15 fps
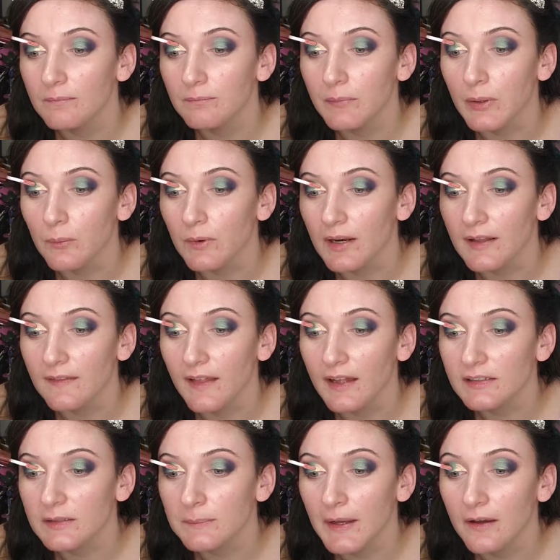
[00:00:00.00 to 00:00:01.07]
But what I
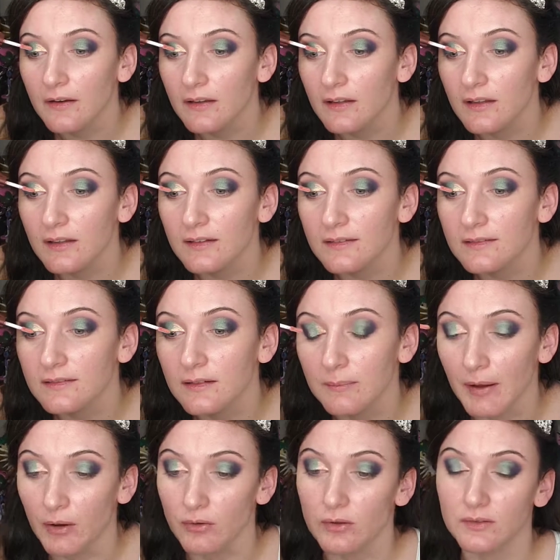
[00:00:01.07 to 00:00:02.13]
liked about it is,
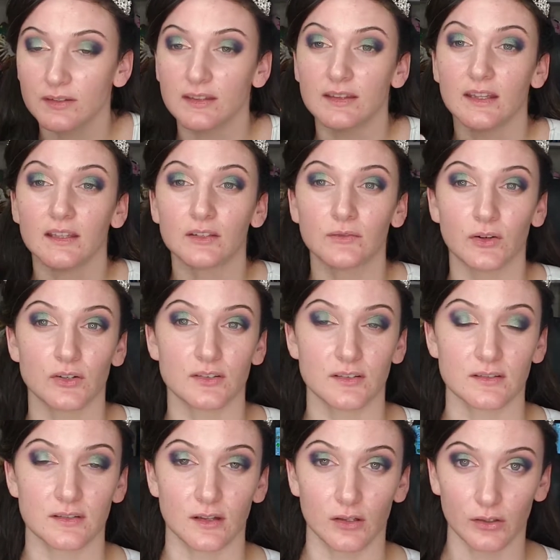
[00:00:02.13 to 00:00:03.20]
about using this
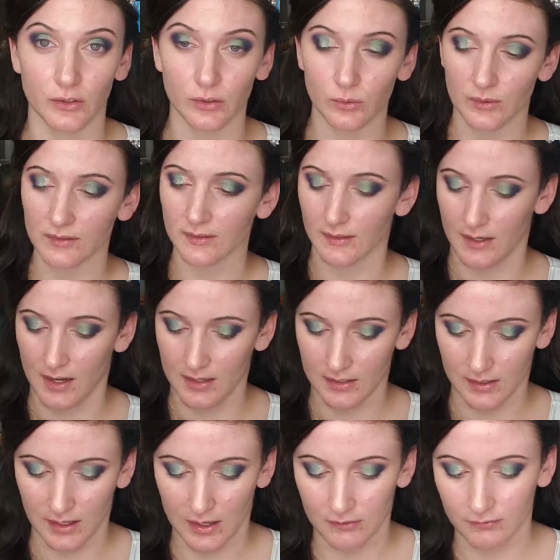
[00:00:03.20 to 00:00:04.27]
versus the glue, is it kind of
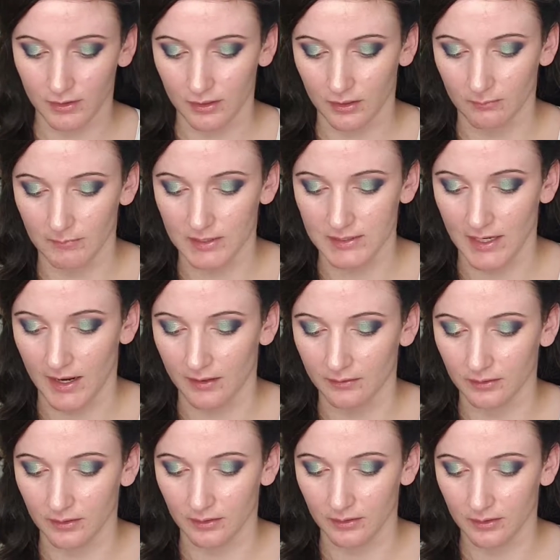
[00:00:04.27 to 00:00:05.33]
gave like a
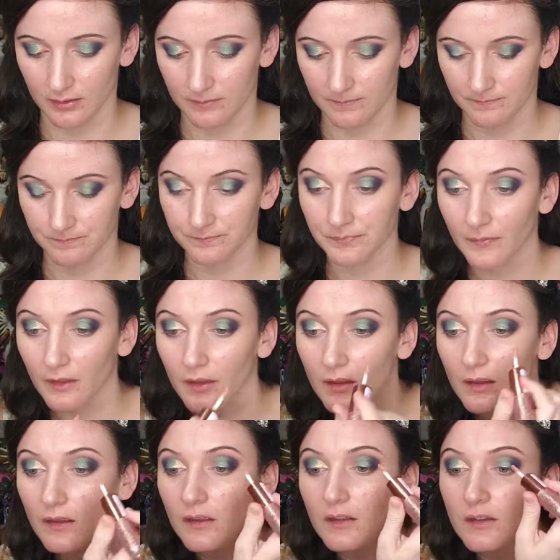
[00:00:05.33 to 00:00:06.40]
metallic
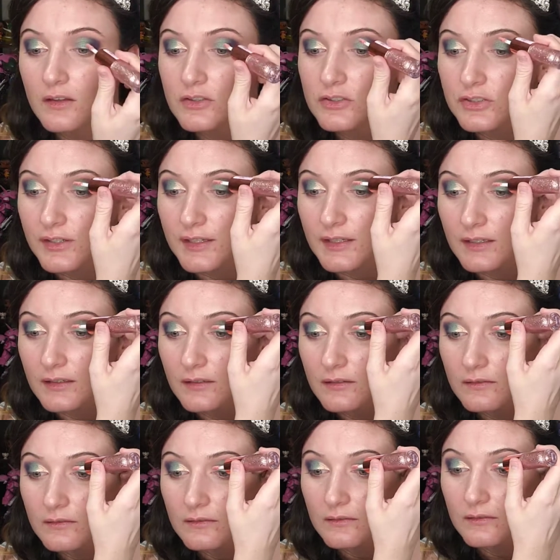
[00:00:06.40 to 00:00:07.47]
sheen
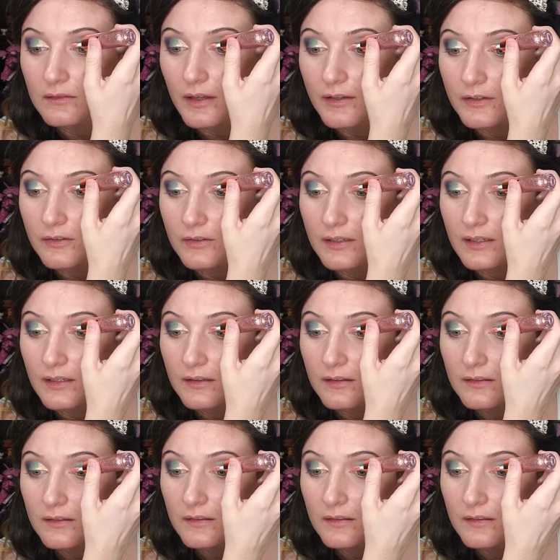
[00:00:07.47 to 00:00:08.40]
underneath.